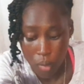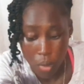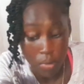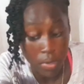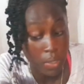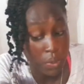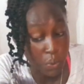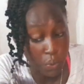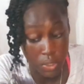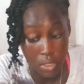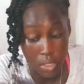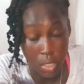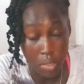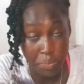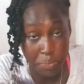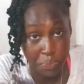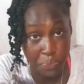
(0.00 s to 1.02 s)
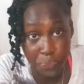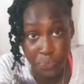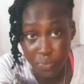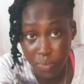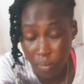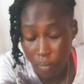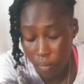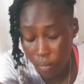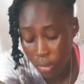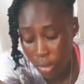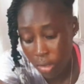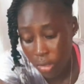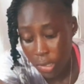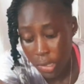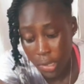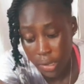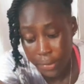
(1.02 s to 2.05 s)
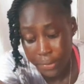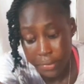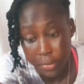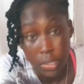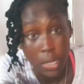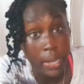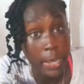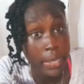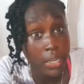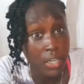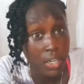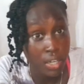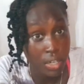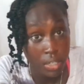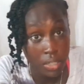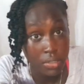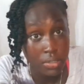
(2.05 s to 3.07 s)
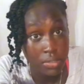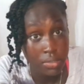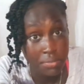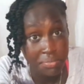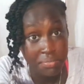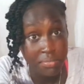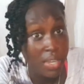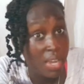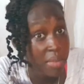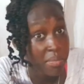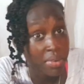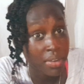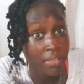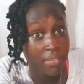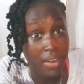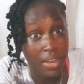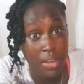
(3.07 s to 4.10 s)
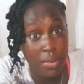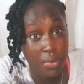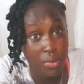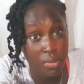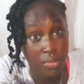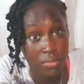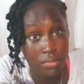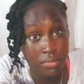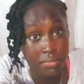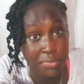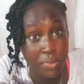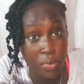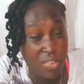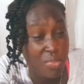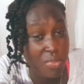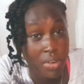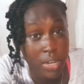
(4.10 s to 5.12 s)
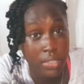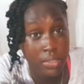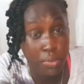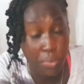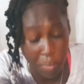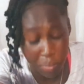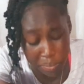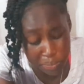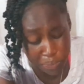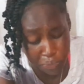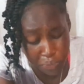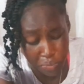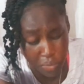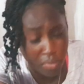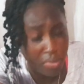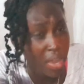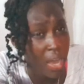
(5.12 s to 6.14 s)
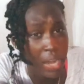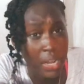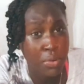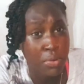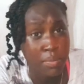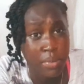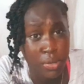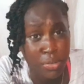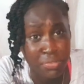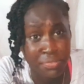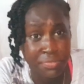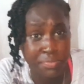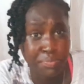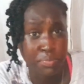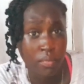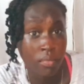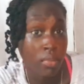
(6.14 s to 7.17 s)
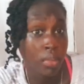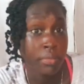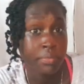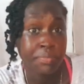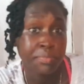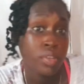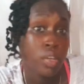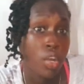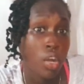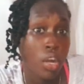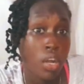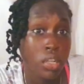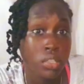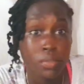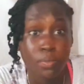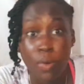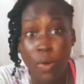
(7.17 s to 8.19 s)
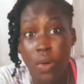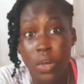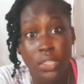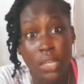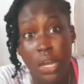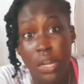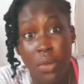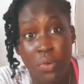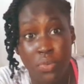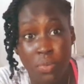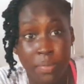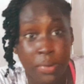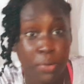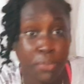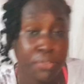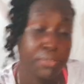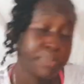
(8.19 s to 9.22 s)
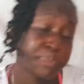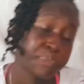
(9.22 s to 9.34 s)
Next question. Like girls? Yeah, I love all of them. I don't know that too. All of them love. Girls, boys, all of them love.